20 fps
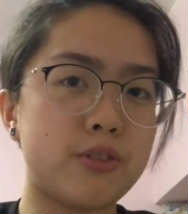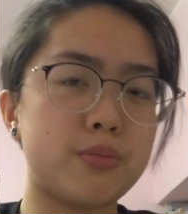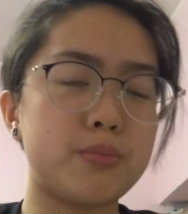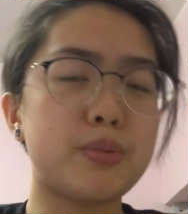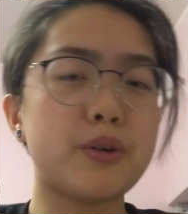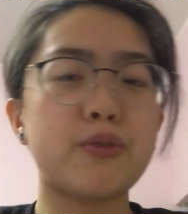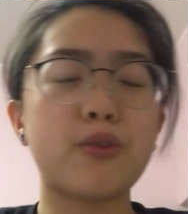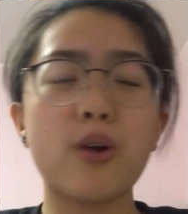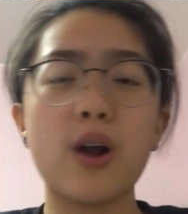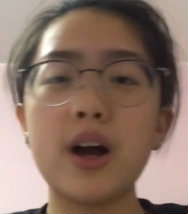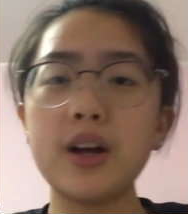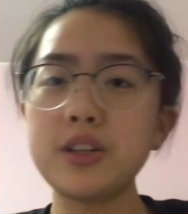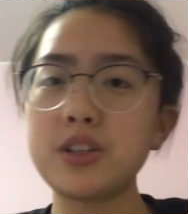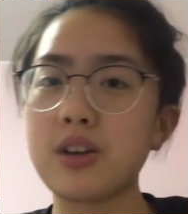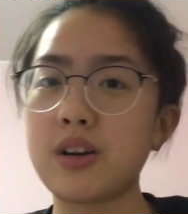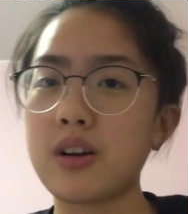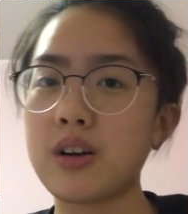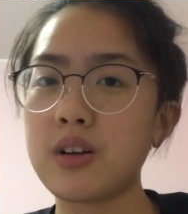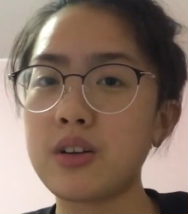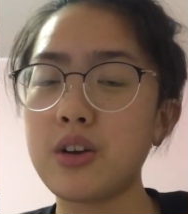But for
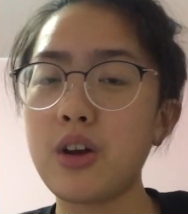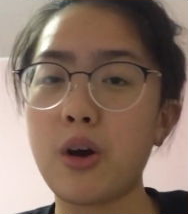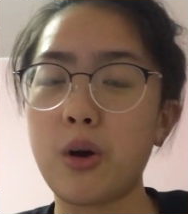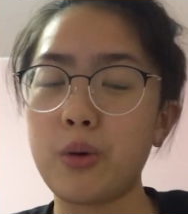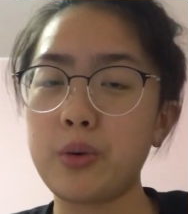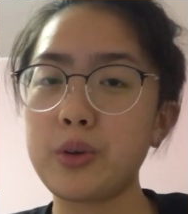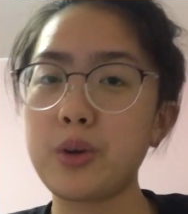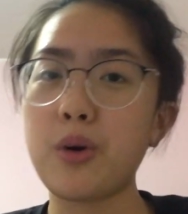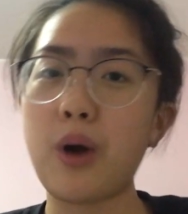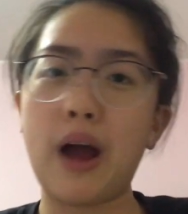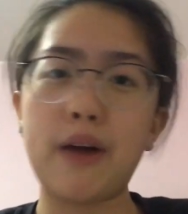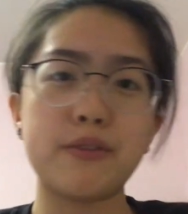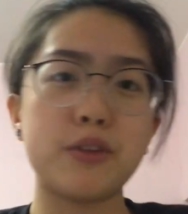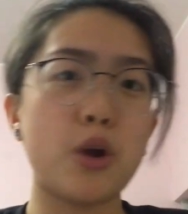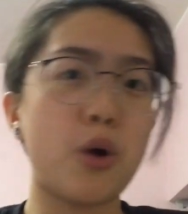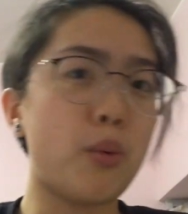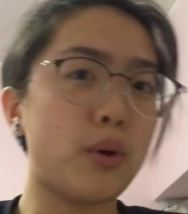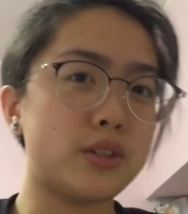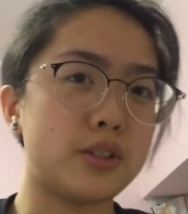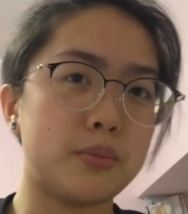hunter, no, you have
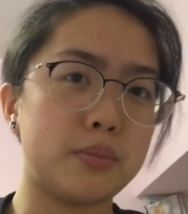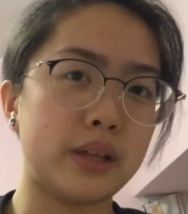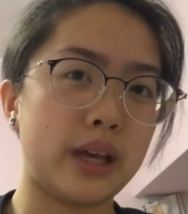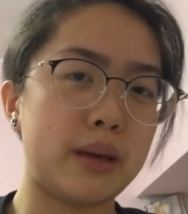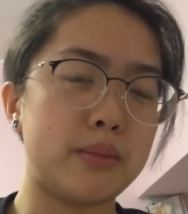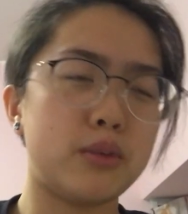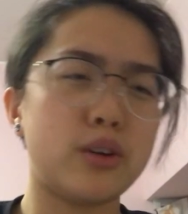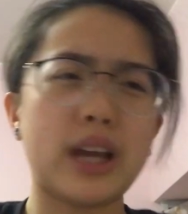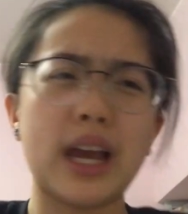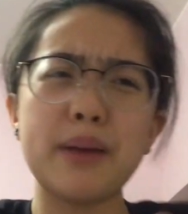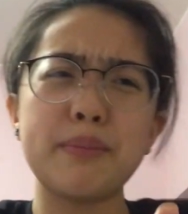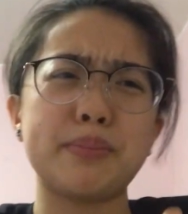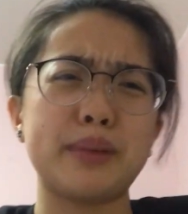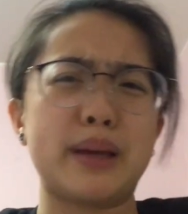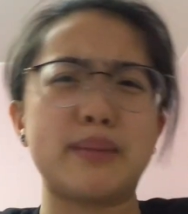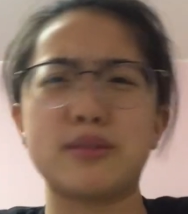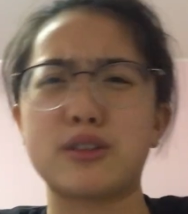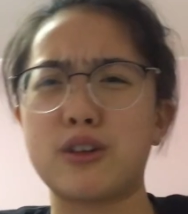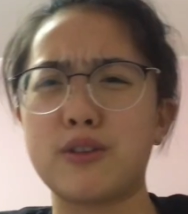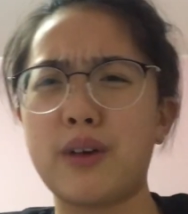no one to blame. You can't
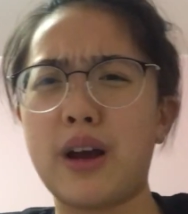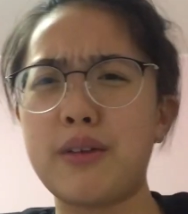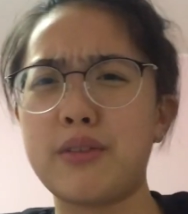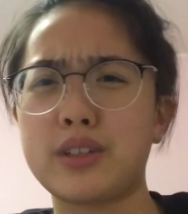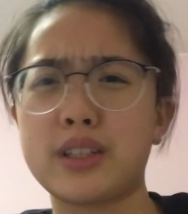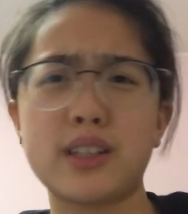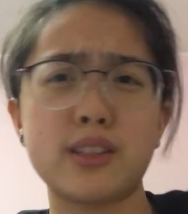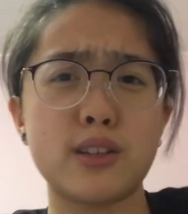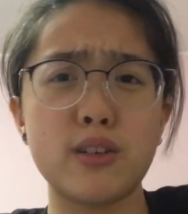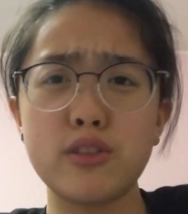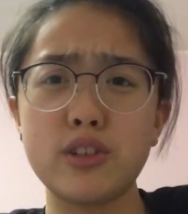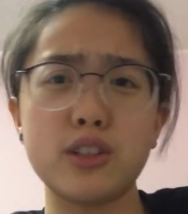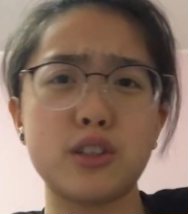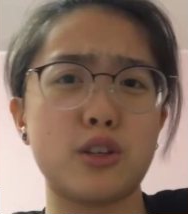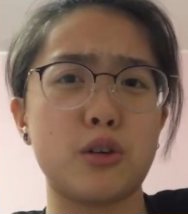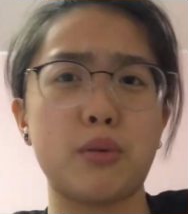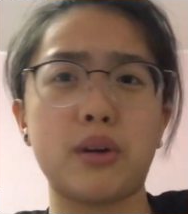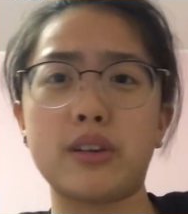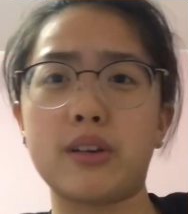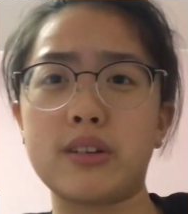blame the survivors, because they're just
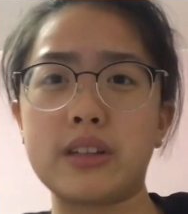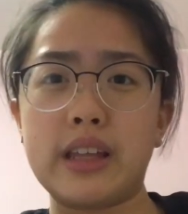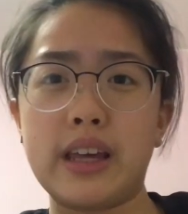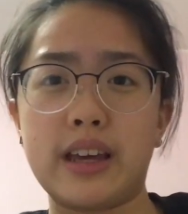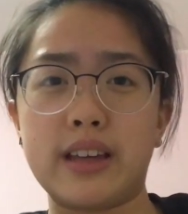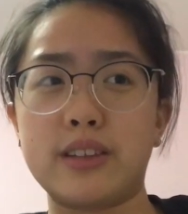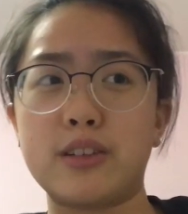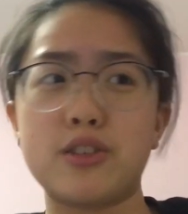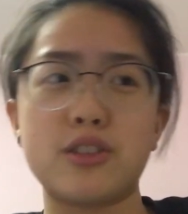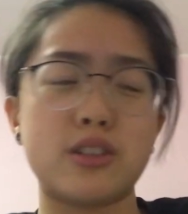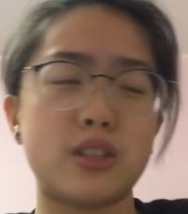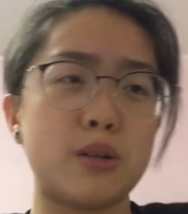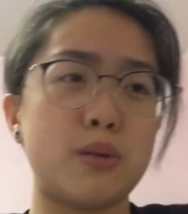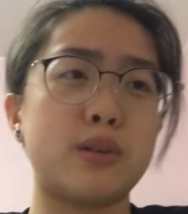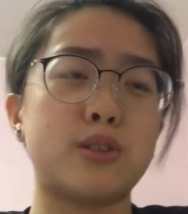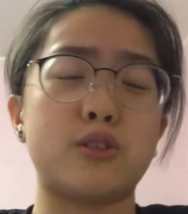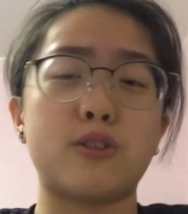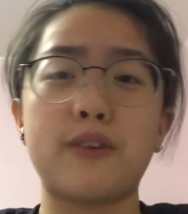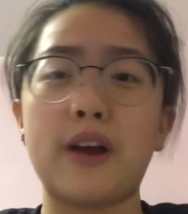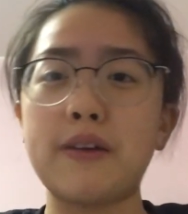doing their thing. They're just doing the
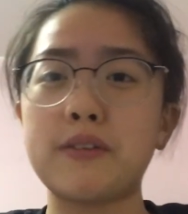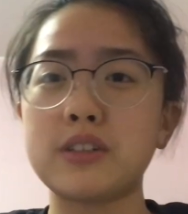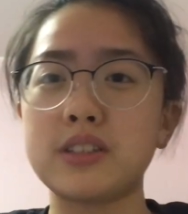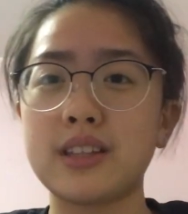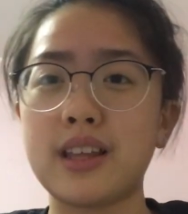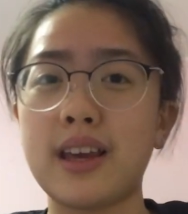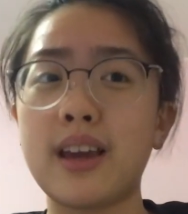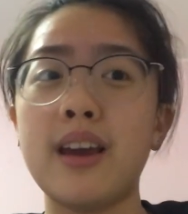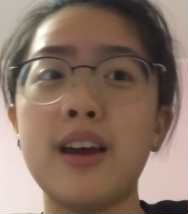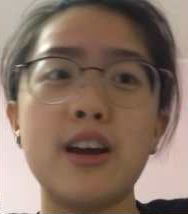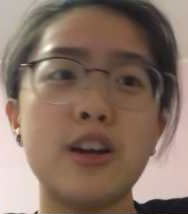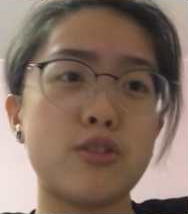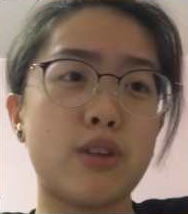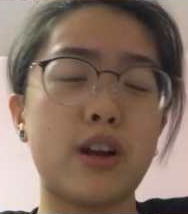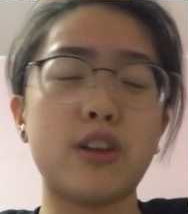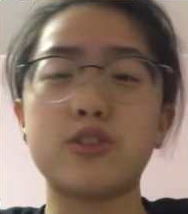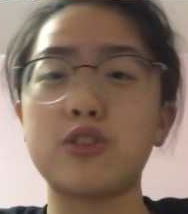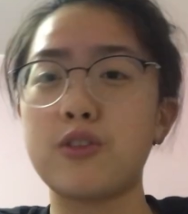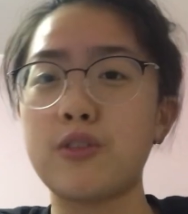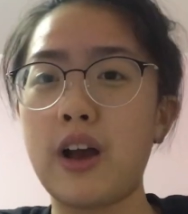survivor's thing, trying
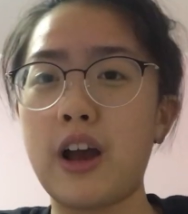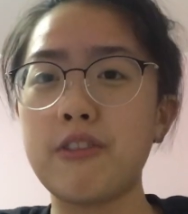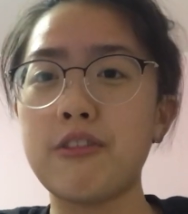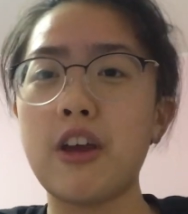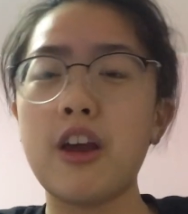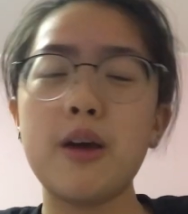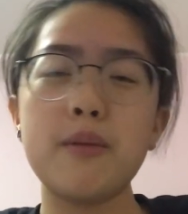to survive.